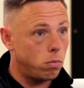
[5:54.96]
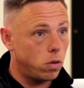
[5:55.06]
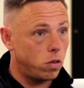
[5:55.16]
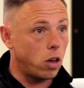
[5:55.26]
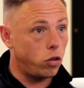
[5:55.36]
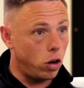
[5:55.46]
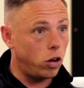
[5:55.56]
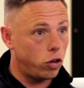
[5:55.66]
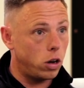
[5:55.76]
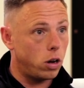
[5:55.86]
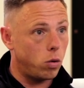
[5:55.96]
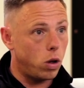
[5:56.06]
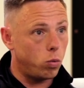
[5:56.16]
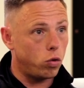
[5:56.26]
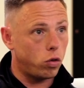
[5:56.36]
situation.
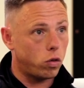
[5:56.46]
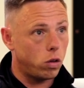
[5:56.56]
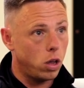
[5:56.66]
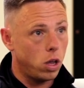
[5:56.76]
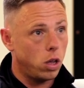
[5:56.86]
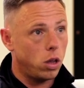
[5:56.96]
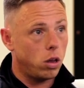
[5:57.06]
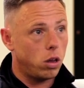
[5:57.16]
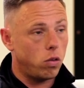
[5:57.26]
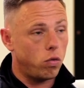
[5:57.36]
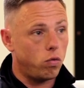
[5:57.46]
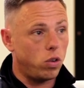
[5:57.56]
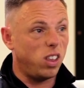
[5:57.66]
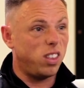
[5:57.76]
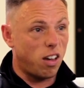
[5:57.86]
It was
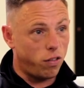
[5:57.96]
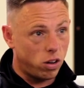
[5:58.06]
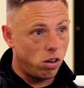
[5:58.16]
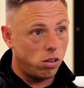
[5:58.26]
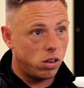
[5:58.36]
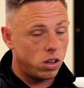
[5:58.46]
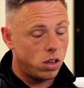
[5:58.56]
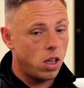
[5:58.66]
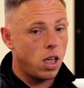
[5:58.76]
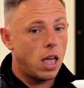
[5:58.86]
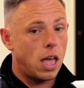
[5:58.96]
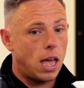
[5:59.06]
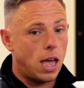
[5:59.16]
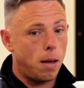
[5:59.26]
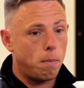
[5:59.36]
really difficult.
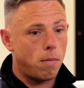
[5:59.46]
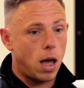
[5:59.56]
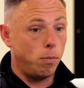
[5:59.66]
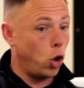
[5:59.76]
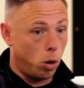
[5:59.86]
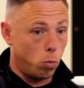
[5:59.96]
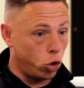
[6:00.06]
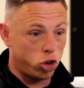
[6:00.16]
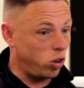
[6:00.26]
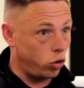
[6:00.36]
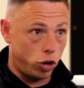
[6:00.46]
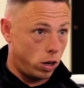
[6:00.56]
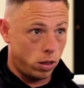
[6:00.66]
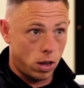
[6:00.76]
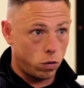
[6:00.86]
I'm not emotional
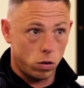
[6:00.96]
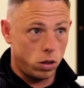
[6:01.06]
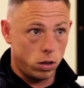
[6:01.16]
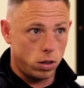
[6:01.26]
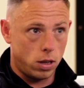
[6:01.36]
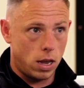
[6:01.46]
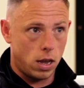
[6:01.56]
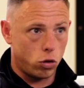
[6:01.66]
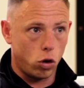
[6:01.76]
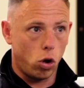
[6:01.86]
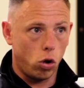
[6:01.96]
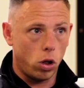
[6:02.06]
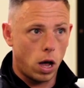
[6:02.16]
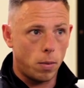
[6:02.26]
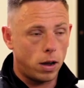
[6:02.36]
sharing this with you today at
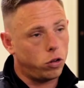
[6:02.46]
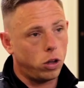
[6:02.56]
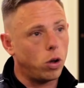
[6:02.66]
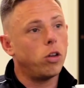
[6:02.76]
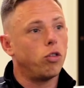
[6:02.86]
all. I'm actually quite